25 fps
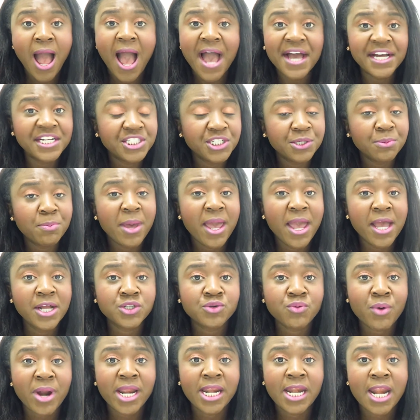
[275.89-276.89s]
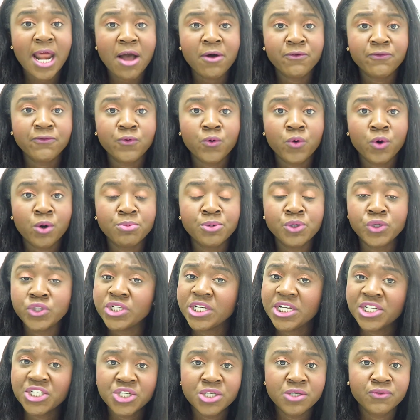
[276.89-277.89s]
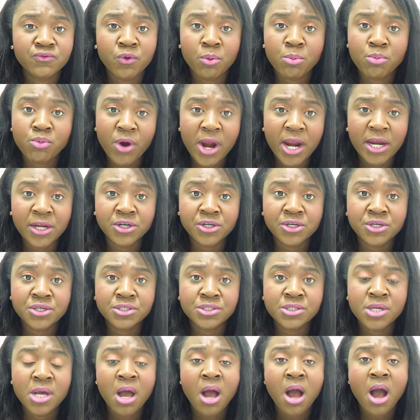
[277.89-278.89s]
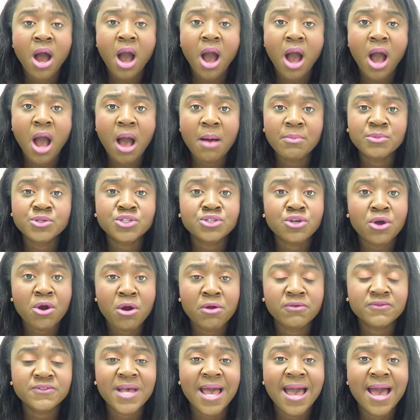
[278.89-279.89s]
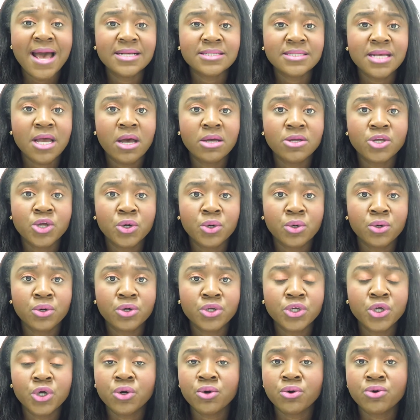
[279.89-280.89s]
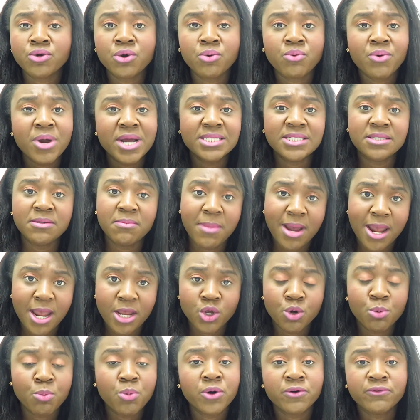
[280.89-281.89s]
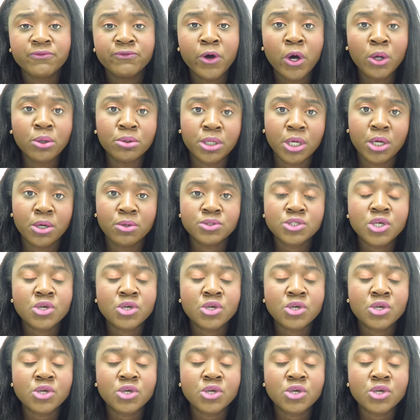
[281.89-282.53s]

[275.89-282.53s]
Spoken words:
IG page right now for beauticians, for braiders, serves as your resume, your portfolio.